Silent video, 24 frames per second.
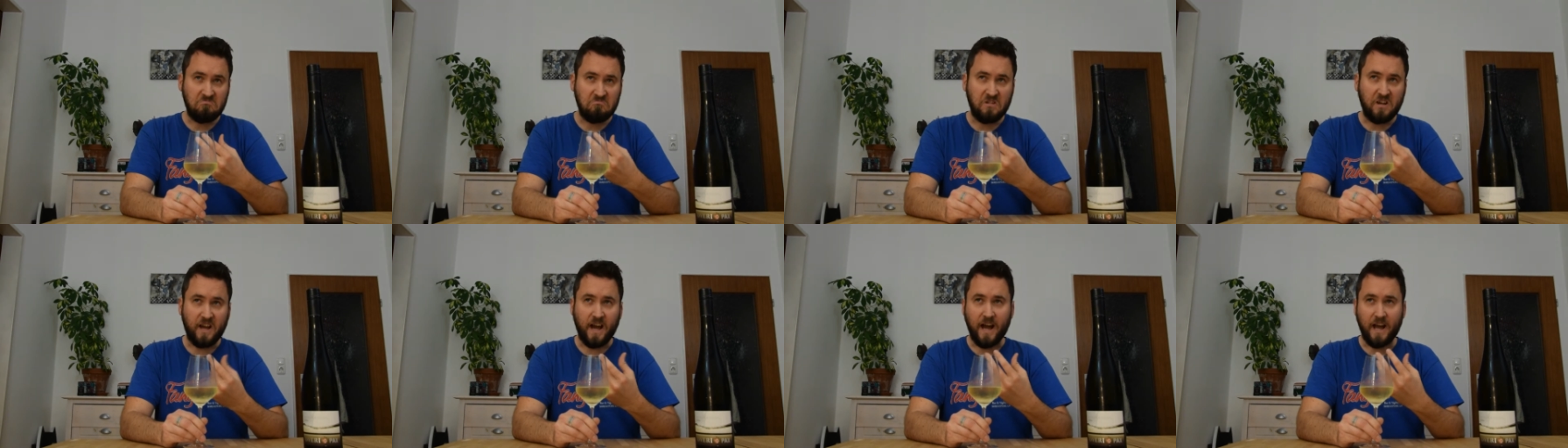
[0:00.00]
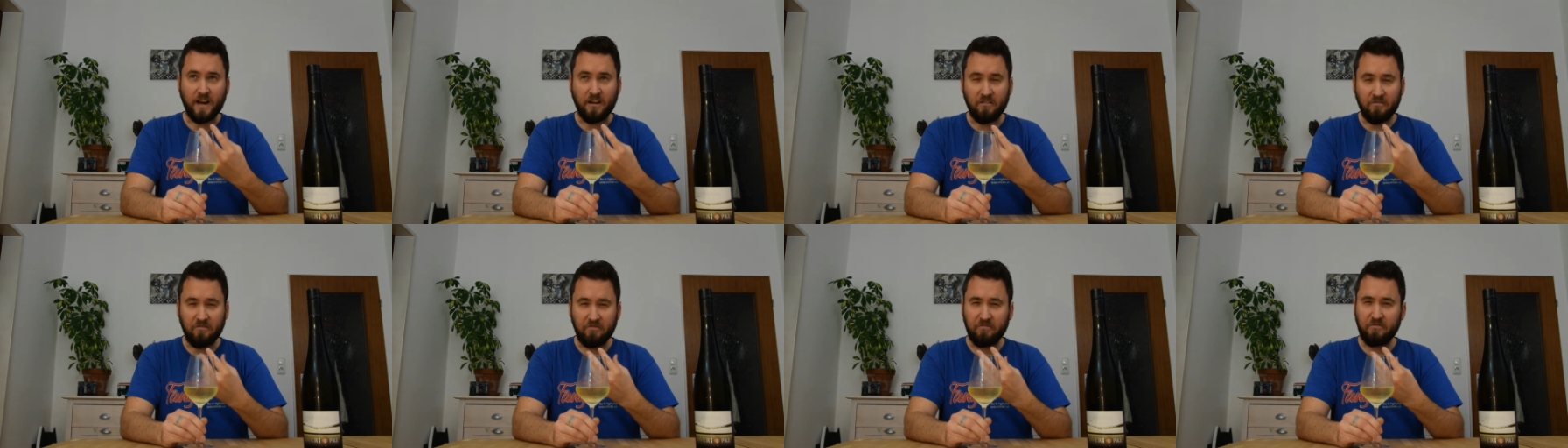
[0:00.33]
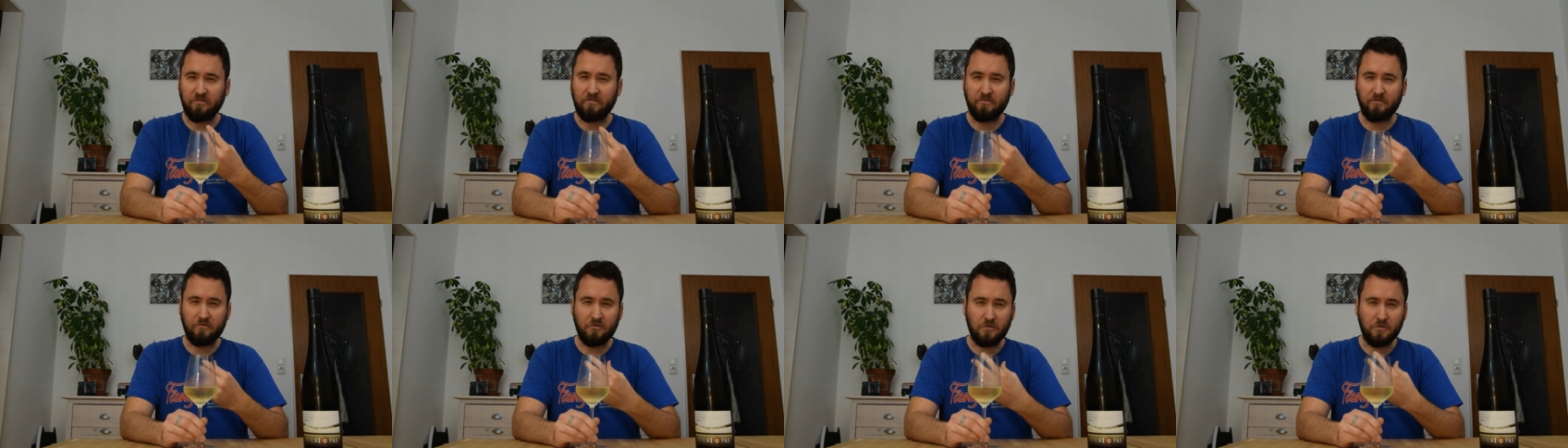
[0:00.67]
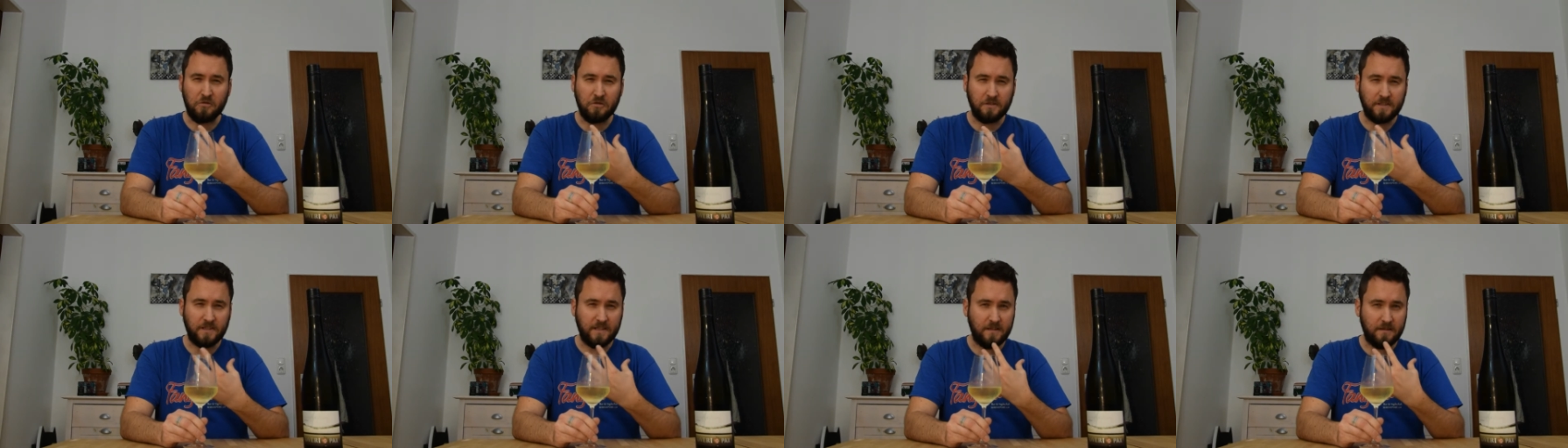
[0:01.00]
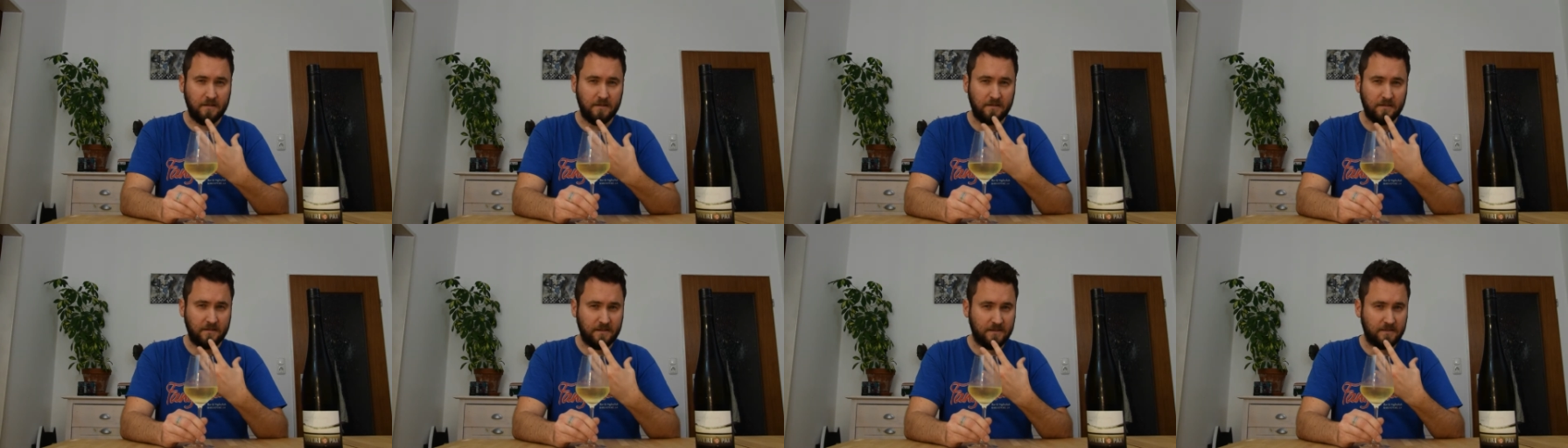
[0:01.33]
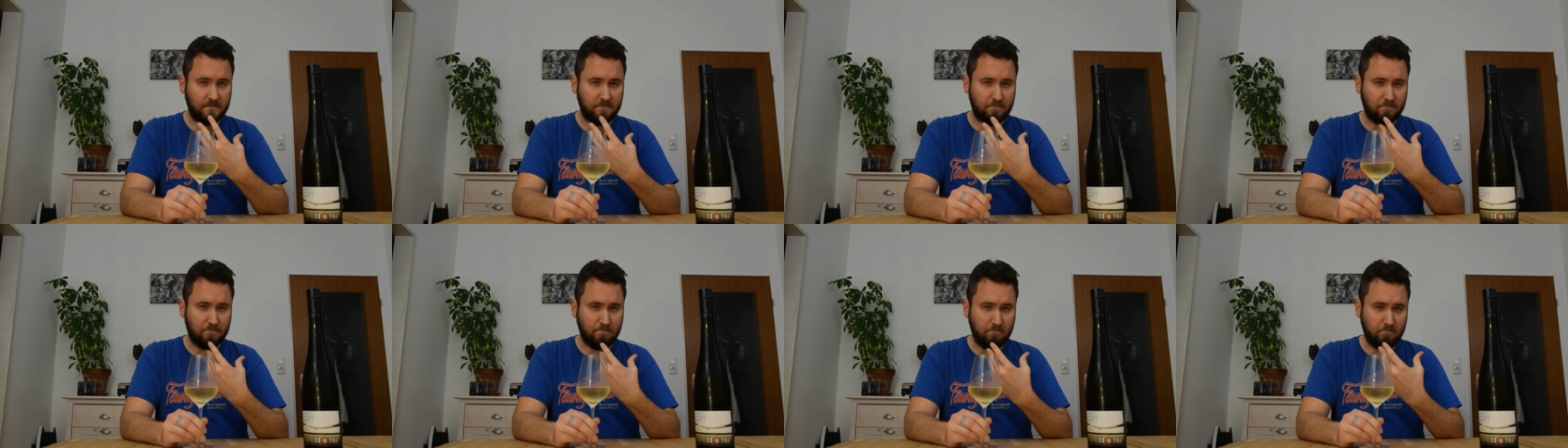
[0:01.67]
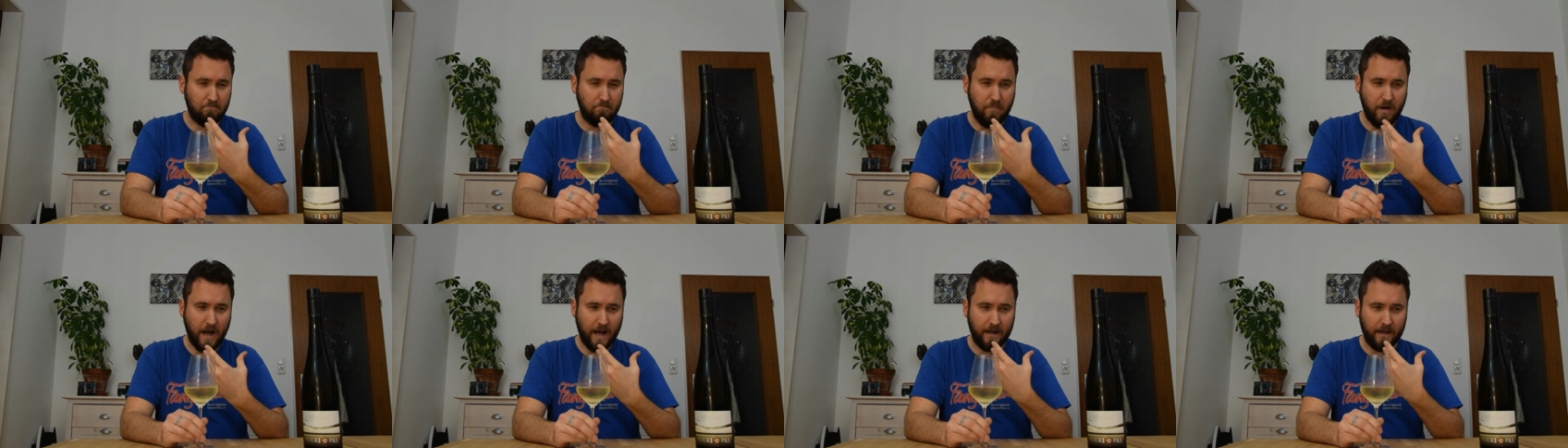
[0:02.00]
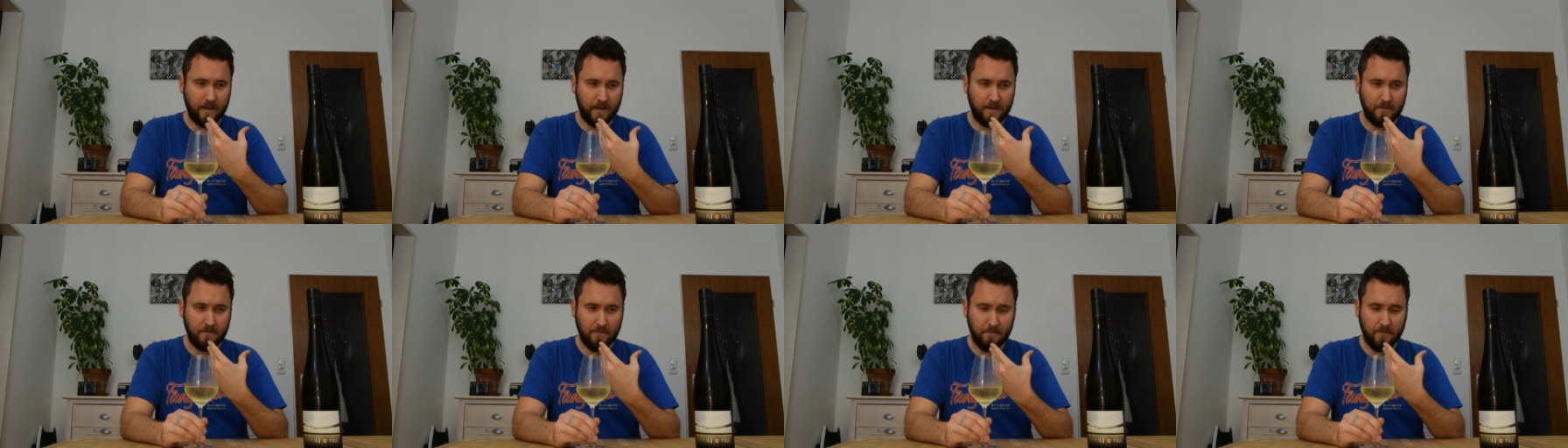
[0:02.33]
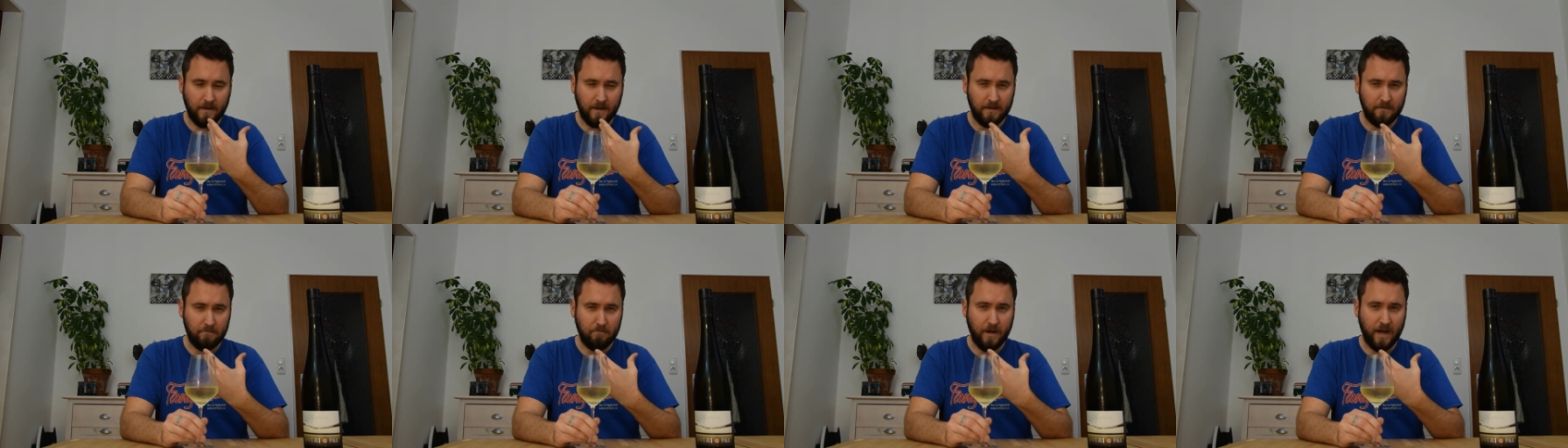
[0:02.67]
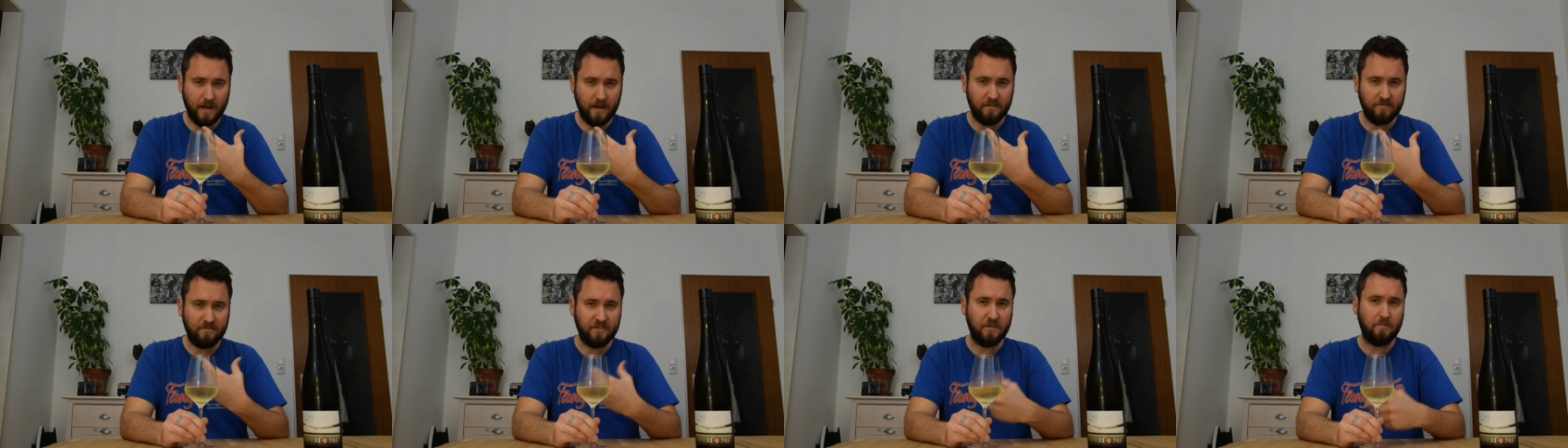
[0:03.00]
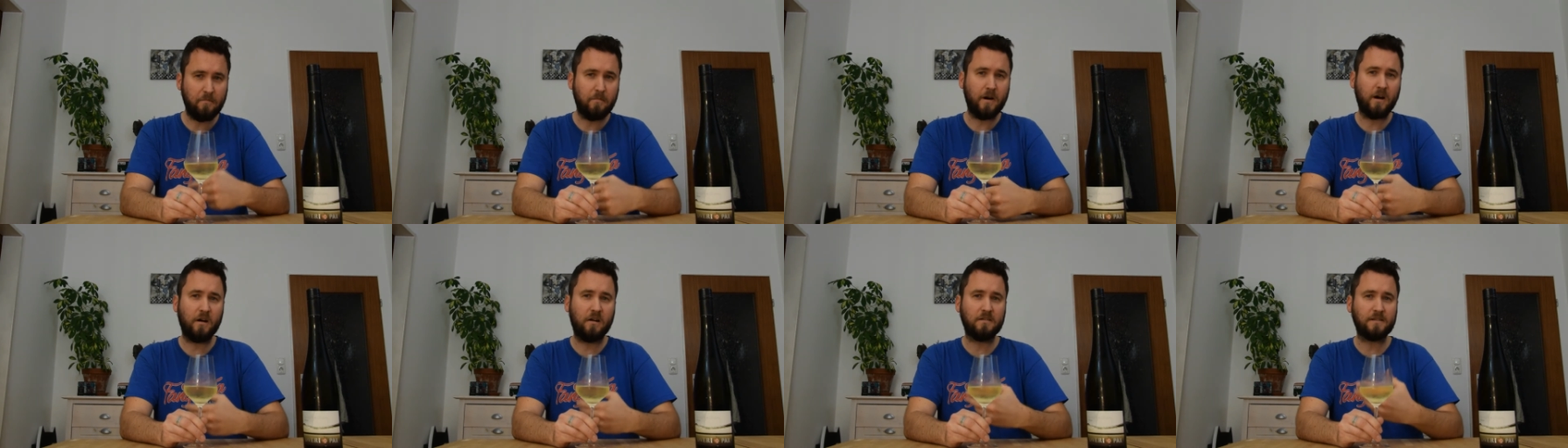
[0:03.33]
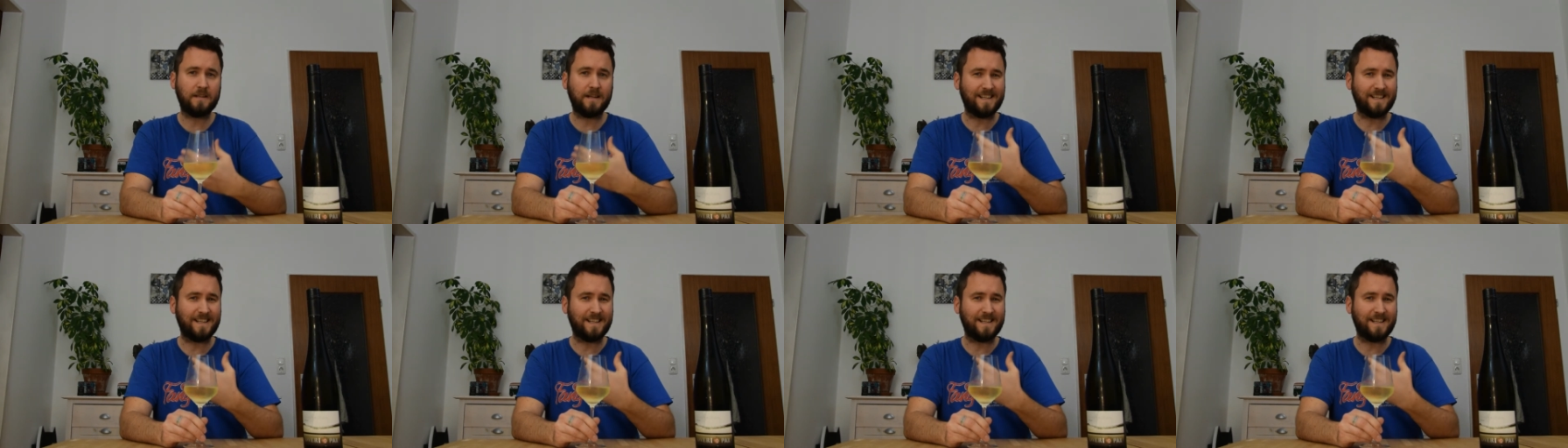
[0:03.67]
kind of fruit in back and back of the mouth,